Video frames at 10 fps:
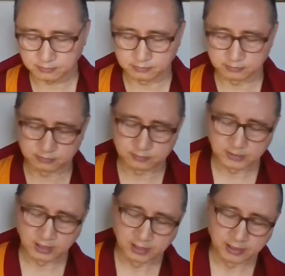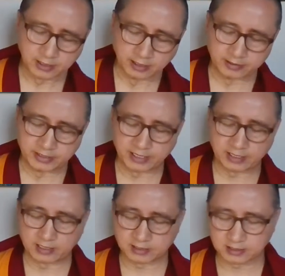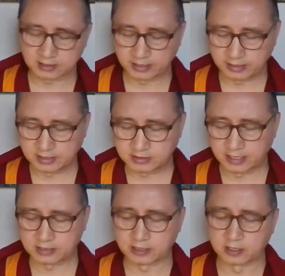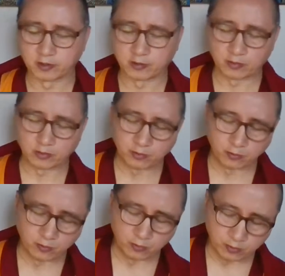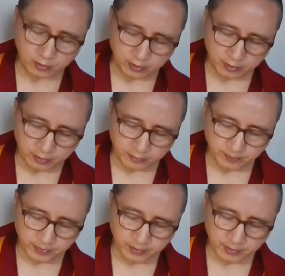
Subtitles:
Then another thing is that uh,